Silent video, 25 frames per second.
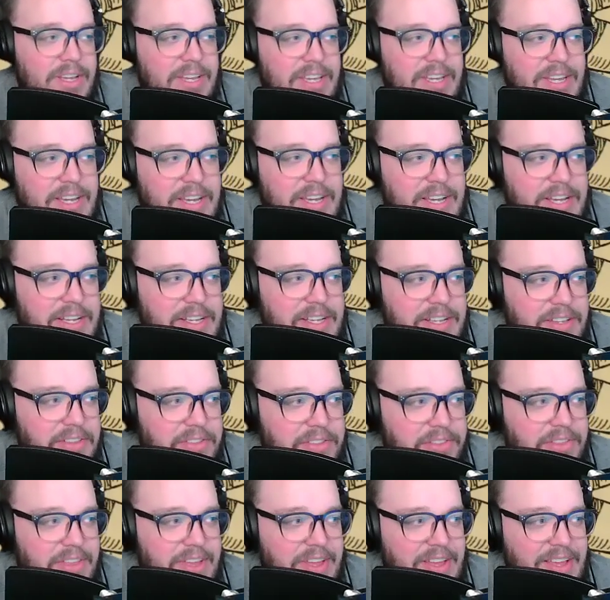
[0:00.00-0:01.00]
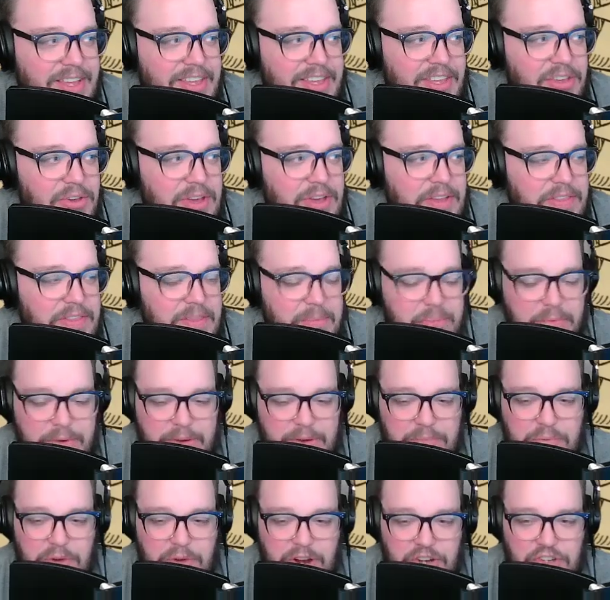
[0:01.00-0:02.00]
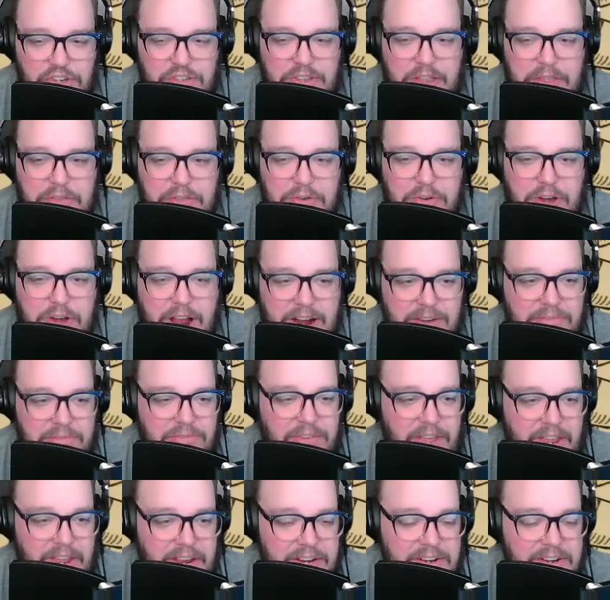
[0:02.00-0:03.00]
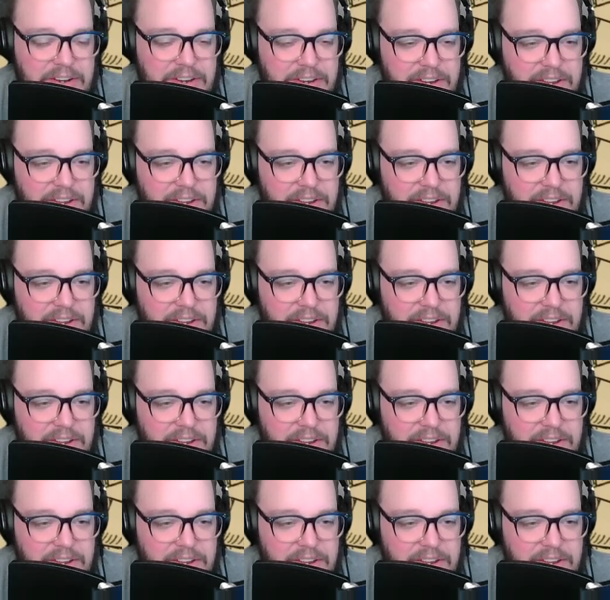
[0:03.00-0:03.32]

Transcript: yeah, you get the impression that they're not a fan.